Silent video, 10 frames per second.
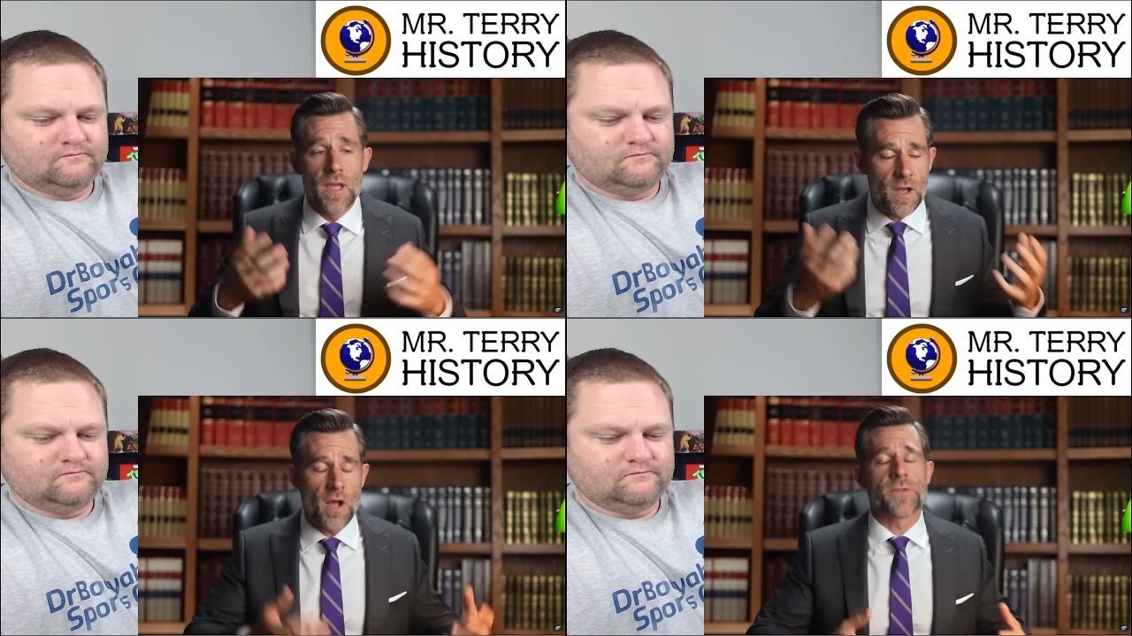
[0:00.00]

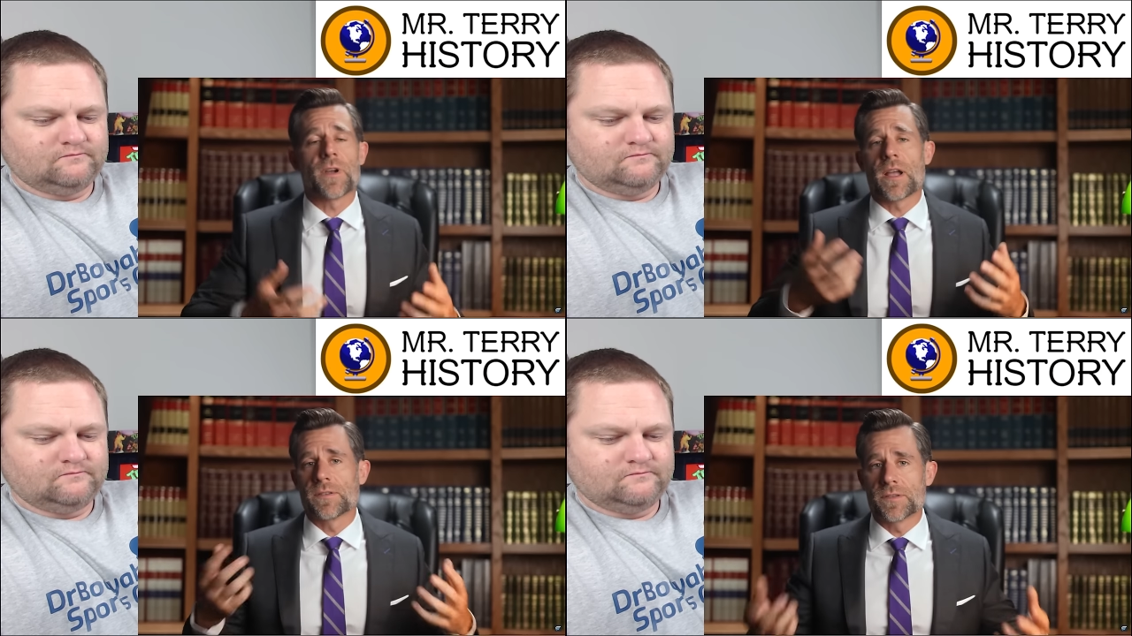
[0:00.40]

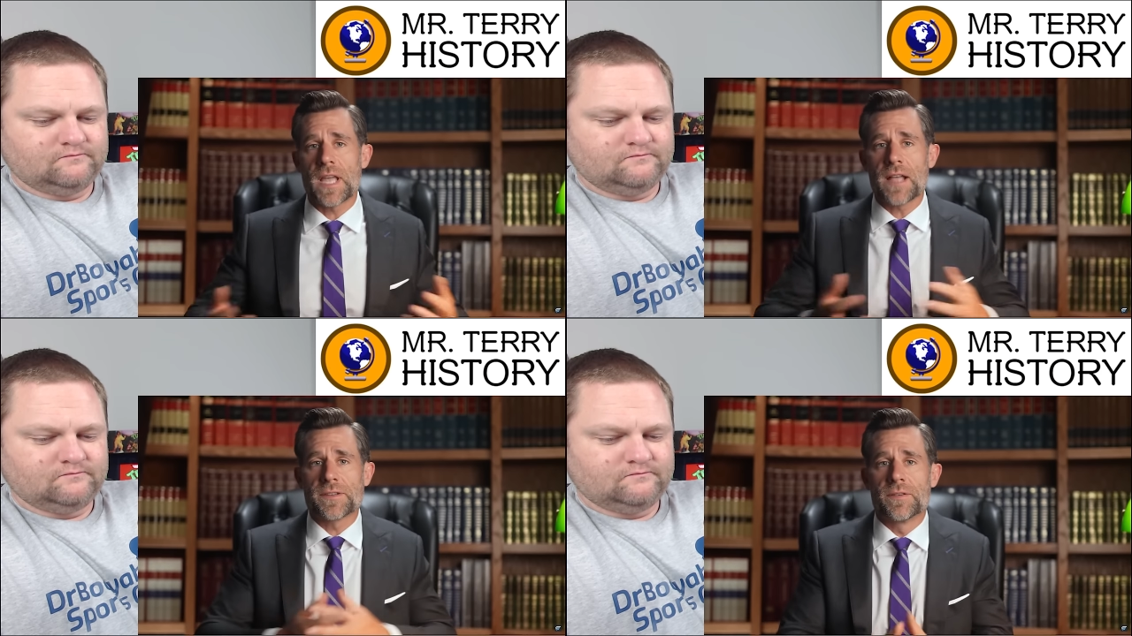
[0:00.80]
Speaker 1: contracts or
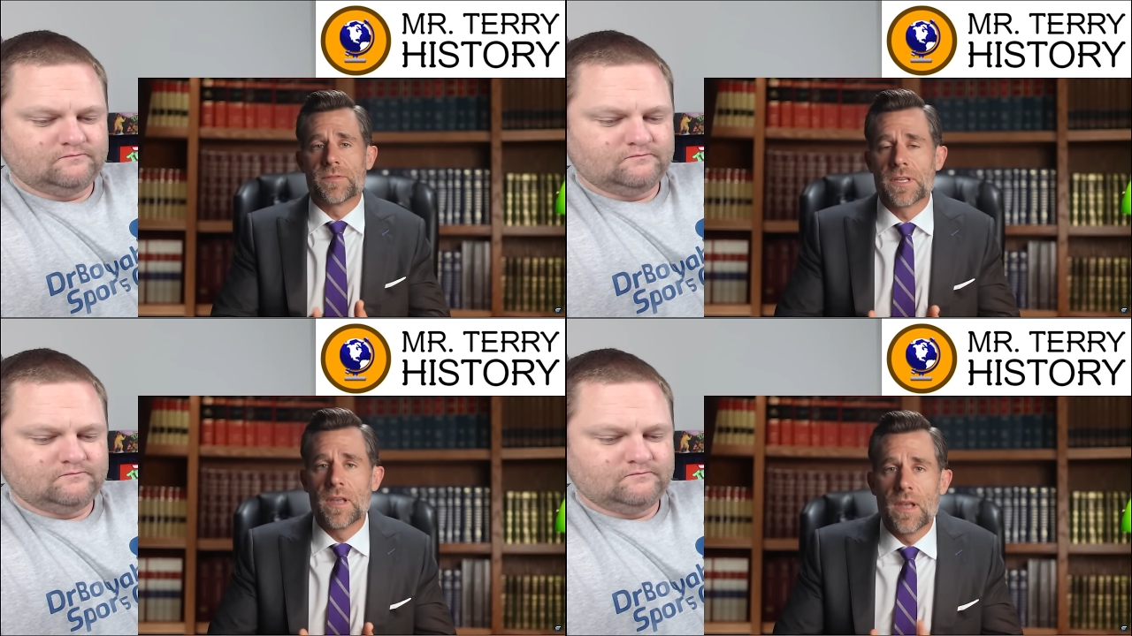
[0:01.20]

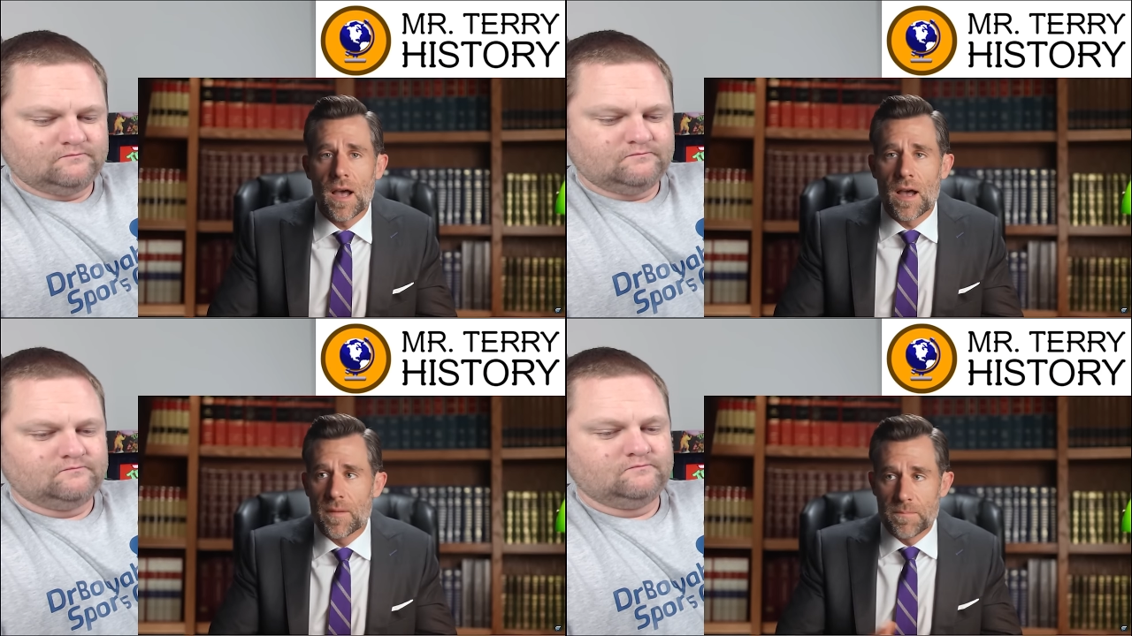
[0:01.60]
statutes
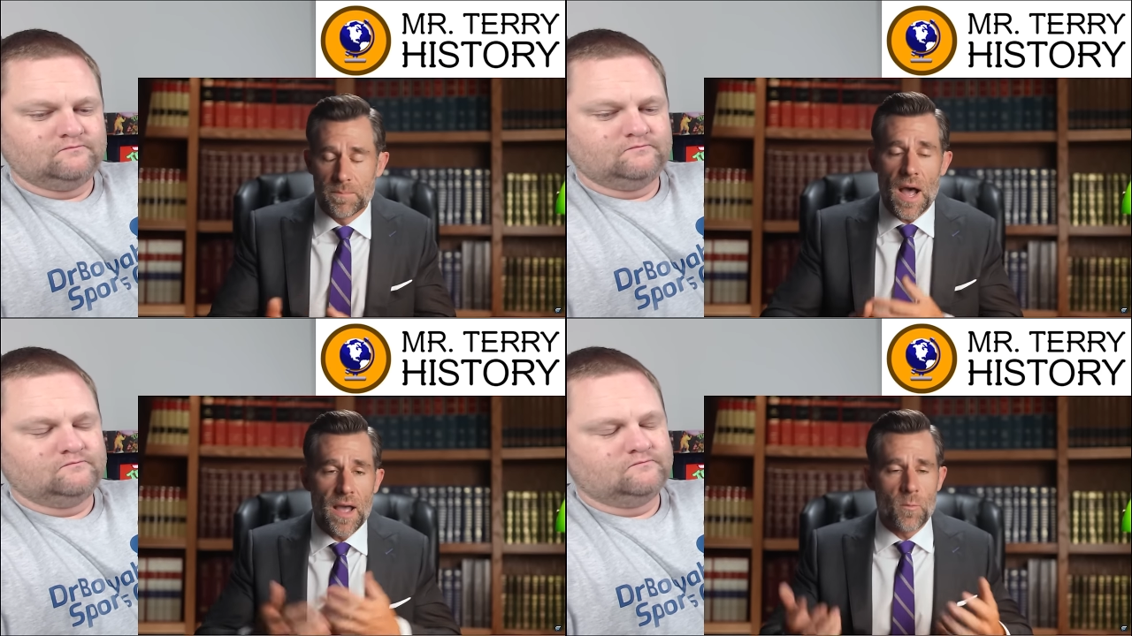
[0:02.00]

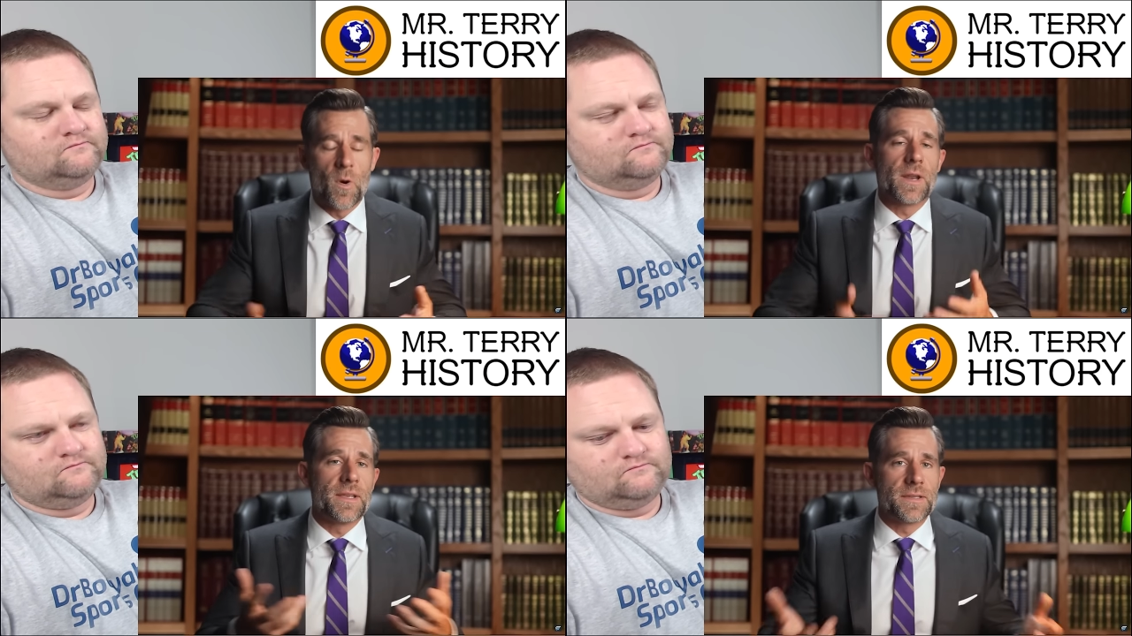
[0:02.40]
by
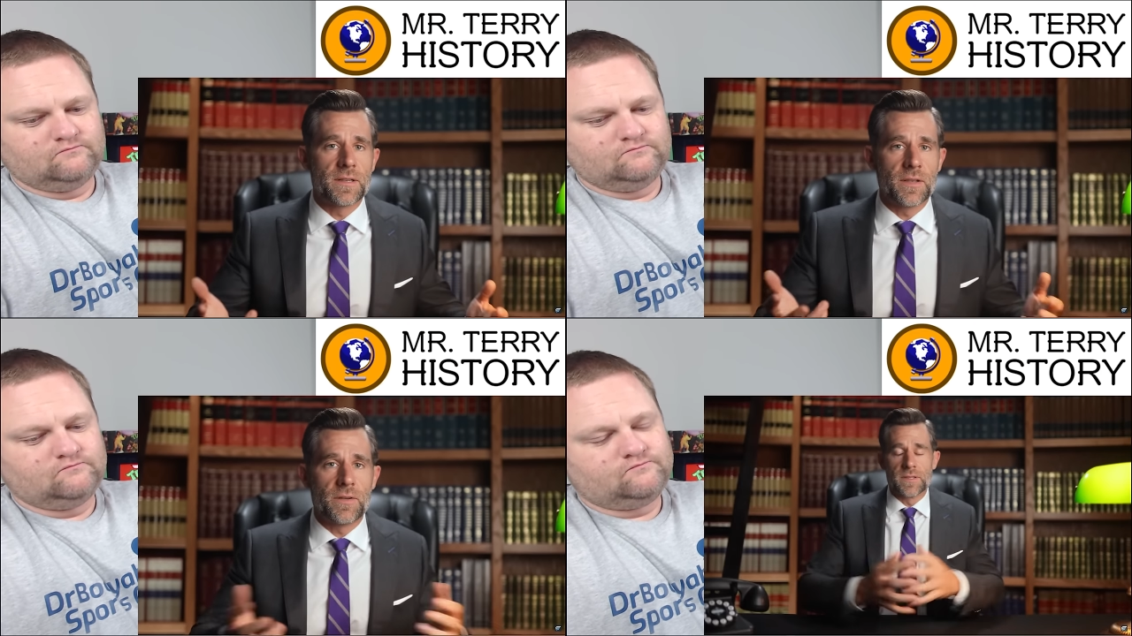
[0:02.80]
what is
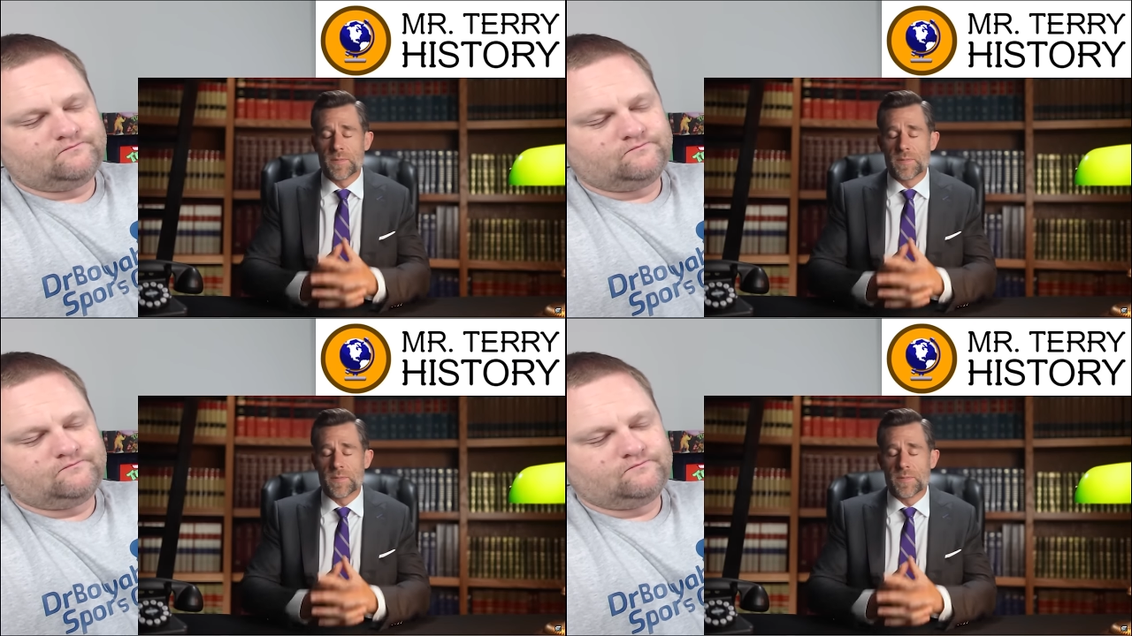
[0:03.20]
included.